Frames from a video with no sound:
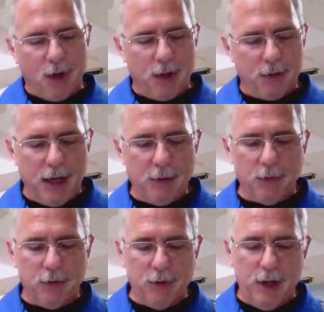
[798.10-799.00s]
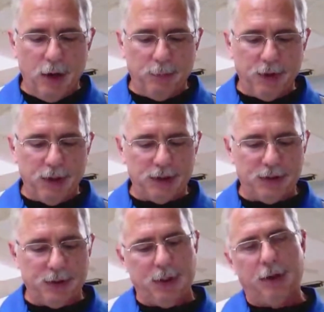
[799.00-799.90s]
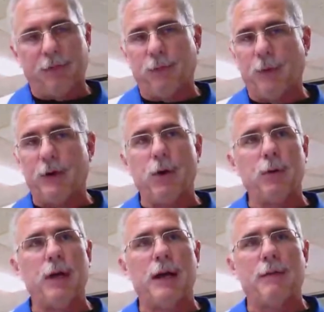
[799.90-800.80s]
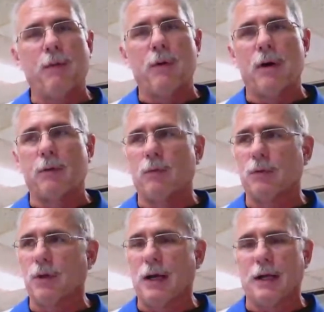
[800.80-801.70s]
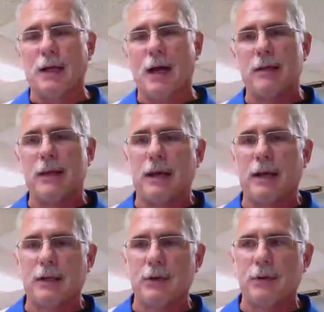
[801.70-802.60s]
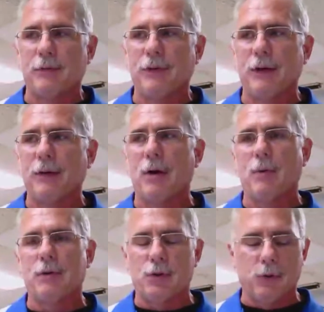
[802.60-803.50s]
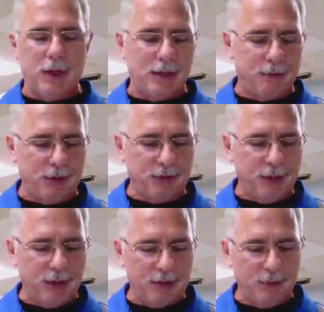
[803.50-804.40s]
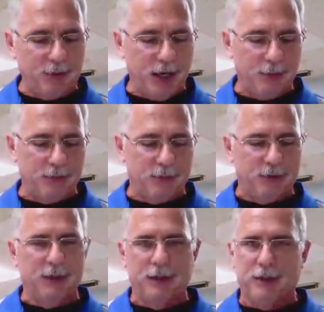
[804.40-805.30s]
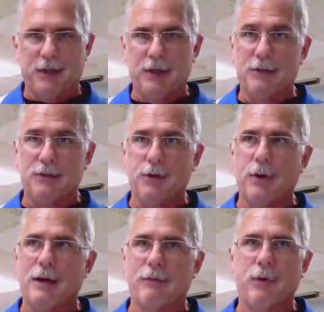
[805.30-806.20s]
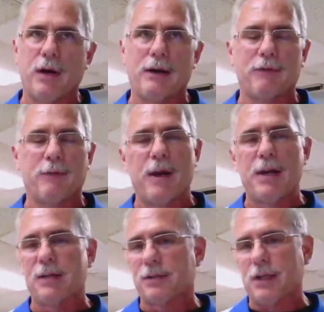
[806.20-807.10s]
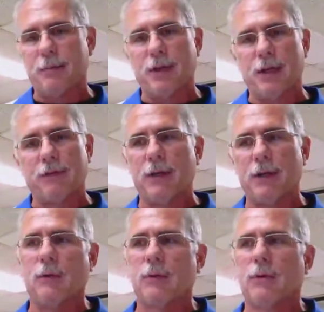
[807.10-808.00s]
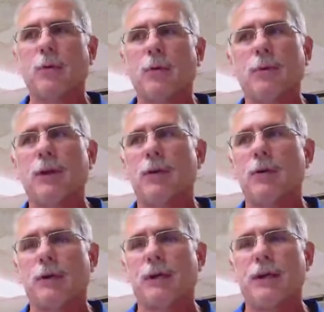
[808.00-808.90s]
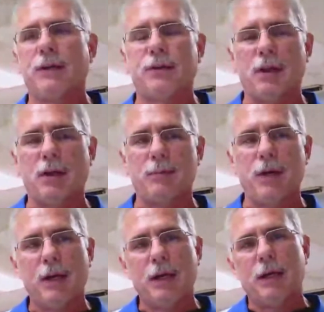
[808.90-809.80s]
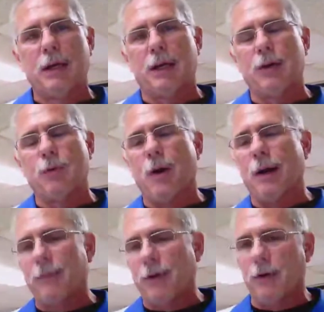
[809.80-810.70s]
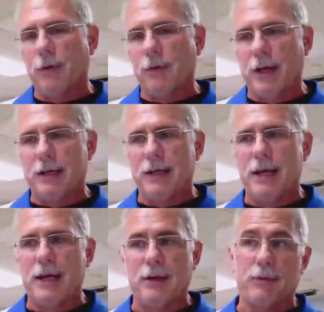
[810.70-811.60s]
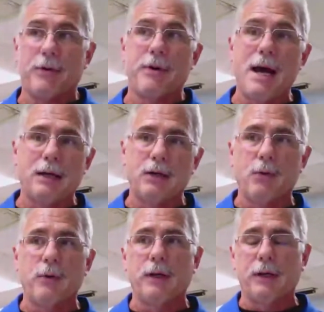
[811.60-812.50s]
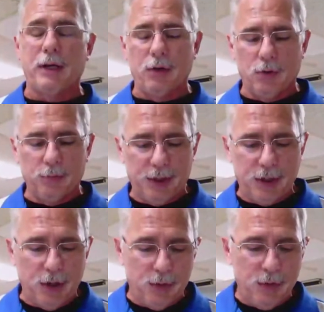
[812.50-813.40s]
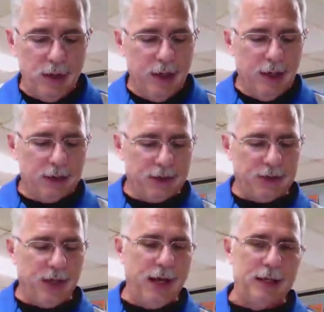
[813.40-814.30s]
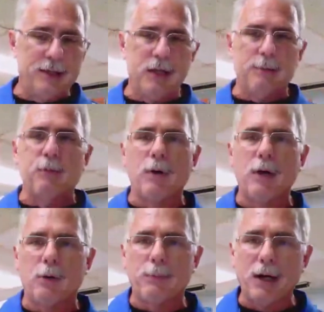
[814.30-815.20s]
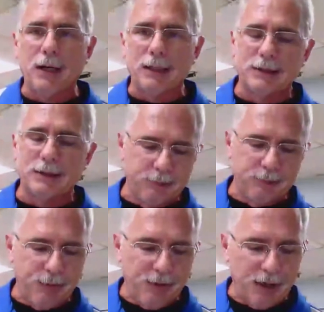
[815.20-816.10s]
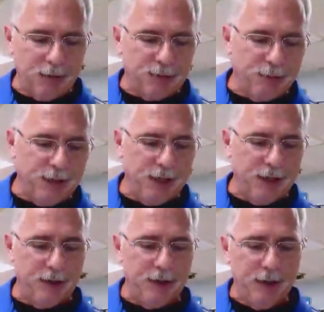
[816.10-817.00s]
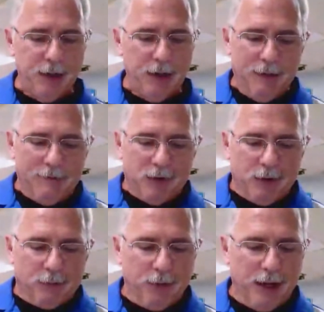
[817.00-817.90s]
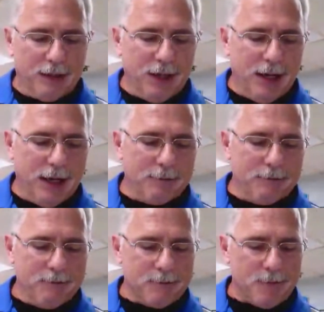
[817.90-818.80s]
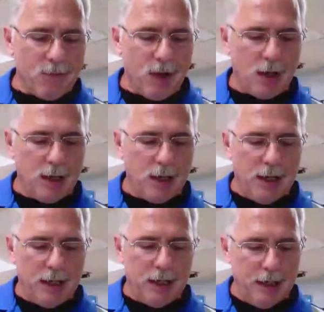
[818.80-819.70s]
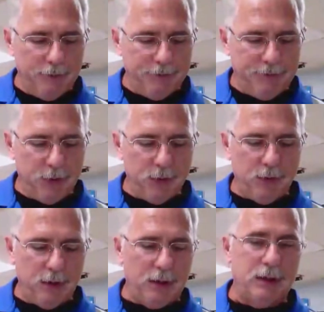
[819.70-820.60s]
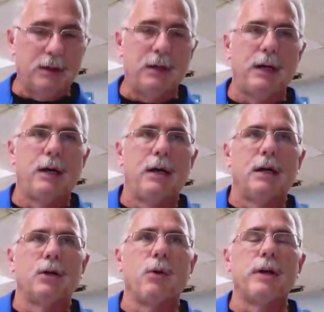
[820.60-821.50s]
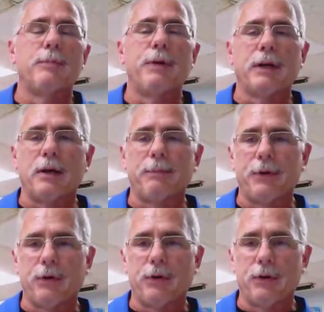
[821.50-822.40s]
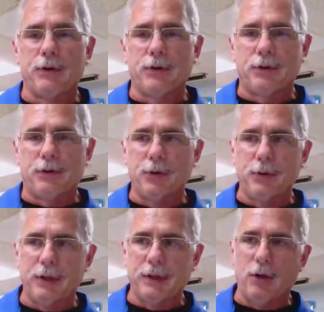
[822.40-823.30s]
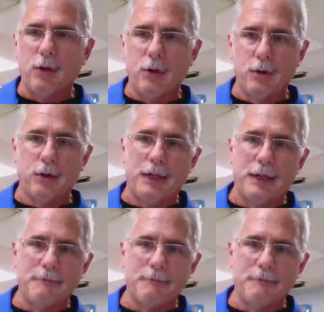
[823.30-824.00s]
That will help us. If we don't have one, we'll try to contact you and figure out what's going on, because sometimes kids don't have the right information. Same thing if they don't normally go to kids club and you want them to go that day, or they're not going and they normally go. Just a heads up will help us be better prepared for that time. If you are going to pick up your student early,